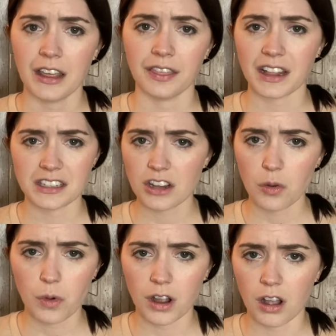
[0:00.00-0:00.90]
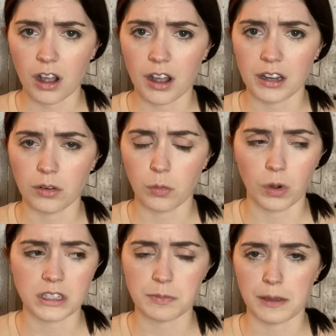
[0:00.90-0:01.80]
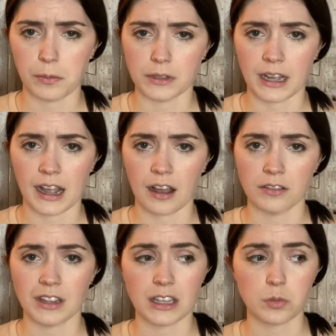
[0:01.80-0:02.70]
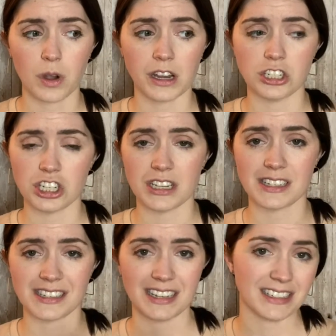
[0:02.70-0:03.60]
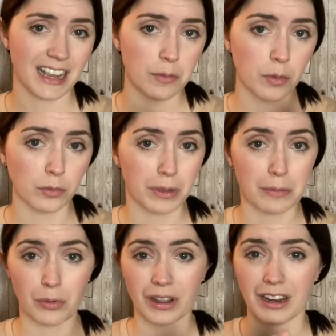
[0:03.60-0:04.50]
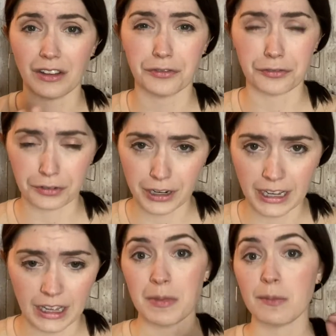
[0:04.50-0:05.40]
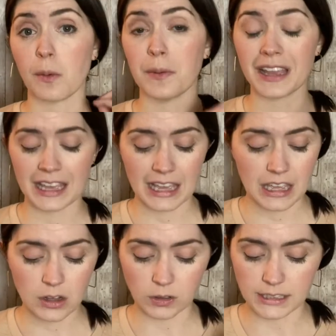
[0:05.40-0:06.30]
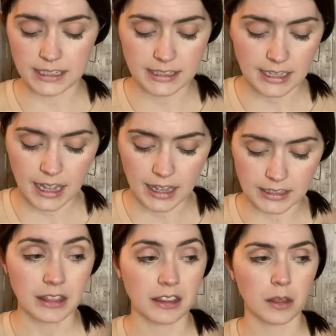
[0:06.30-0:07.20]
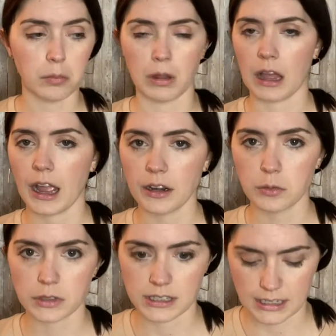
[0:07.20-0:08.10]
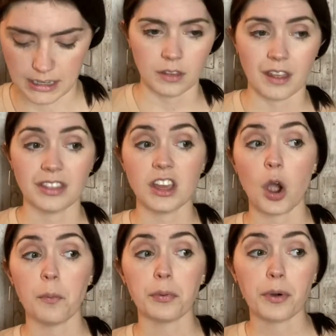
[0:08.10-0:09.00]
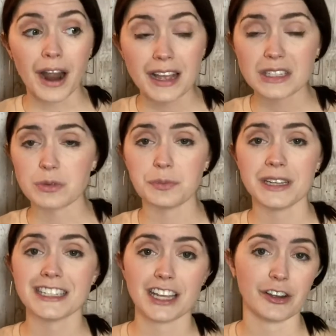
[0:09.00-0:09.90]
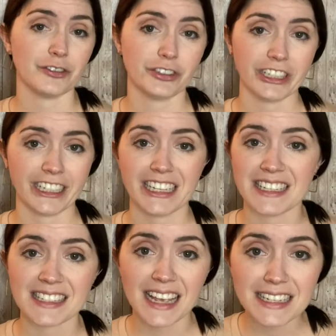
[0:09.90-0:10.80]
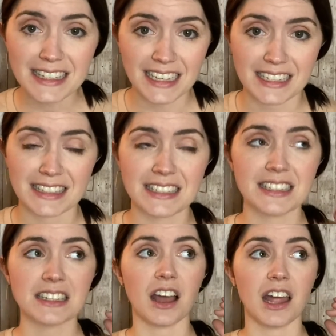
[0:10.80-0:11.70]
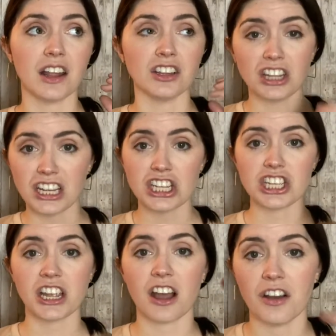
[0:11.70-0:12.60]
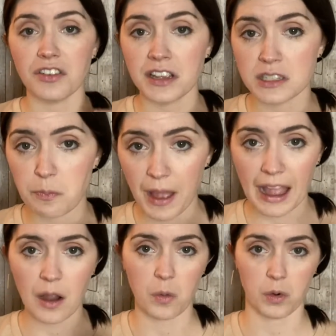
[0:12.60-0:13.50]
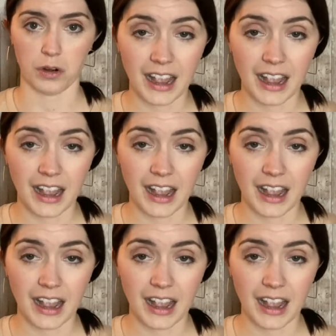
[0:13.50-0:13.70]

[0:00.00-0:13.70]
That's not what God wants people to have. That's why Jesus exampled people getting free, people being healed. He says that the blind will see, that the oppressed would be set free. He says this. This is an unleashing of His power.